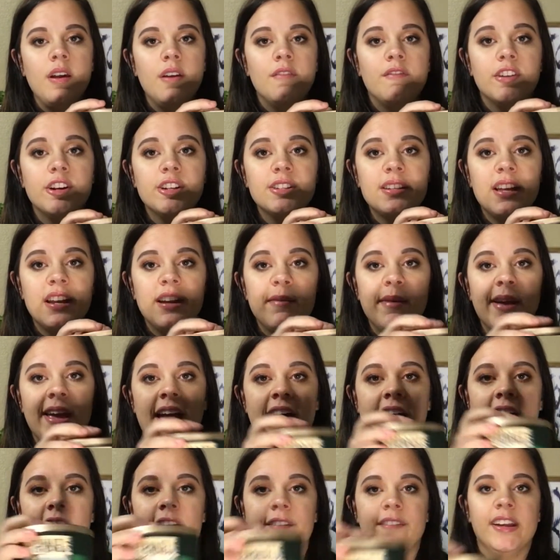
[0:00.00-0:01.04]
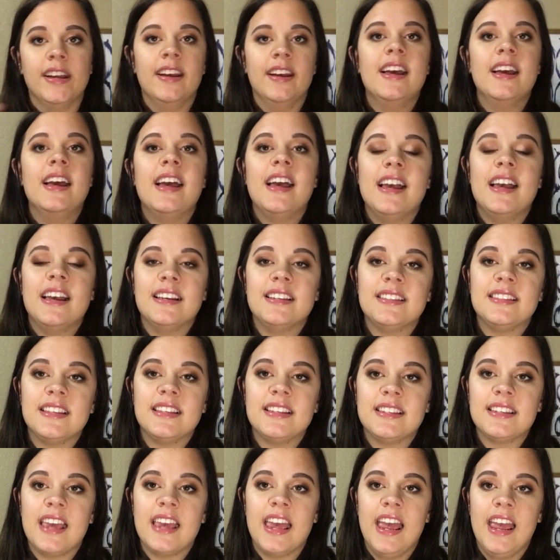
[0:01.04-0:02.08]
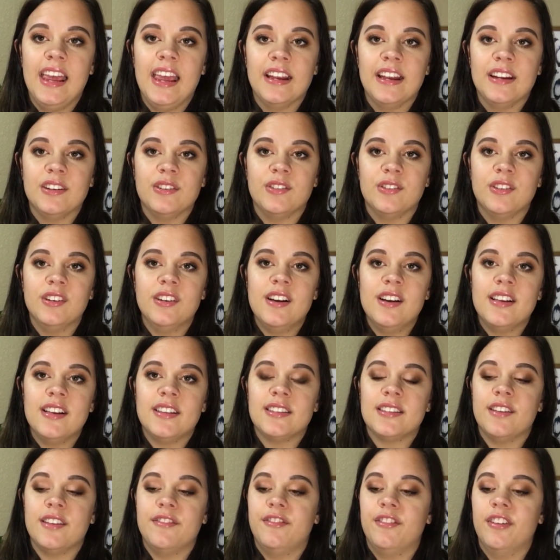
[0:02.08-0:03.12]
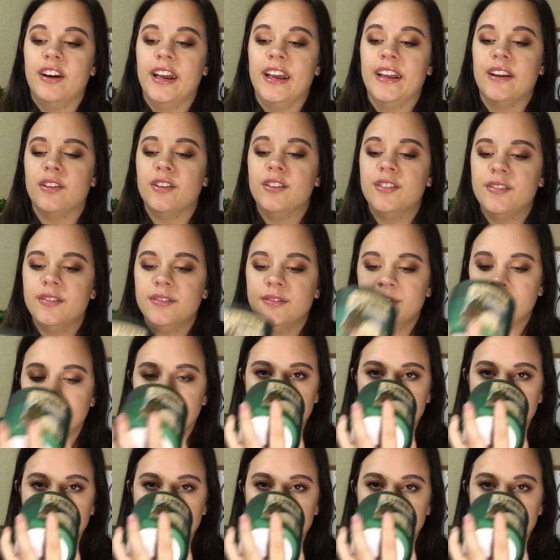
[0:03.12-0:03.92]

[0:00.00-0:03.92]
First item I have is this candle. It's the flannel.